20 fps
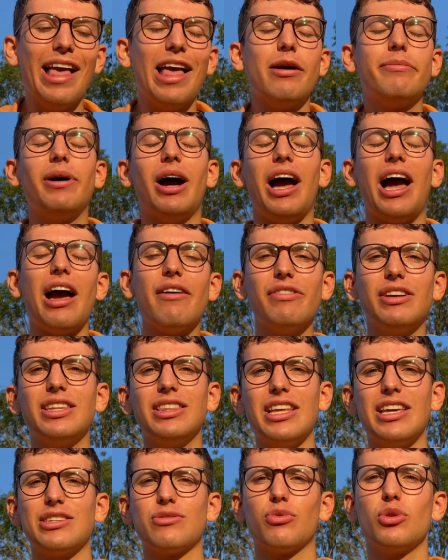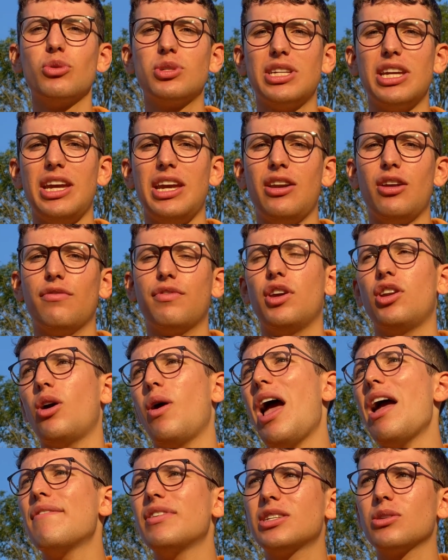But having this routine of, you know,
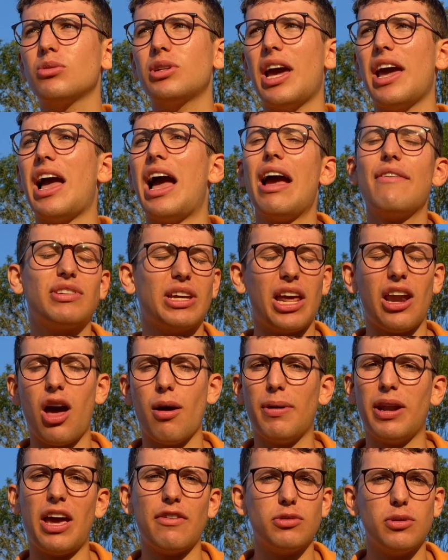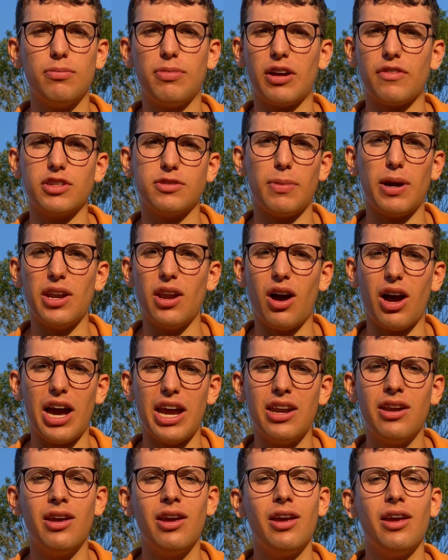every single day I have to get up and I have to eat breakfast by
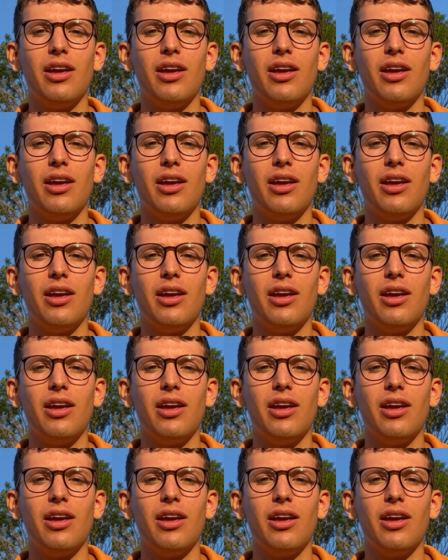9.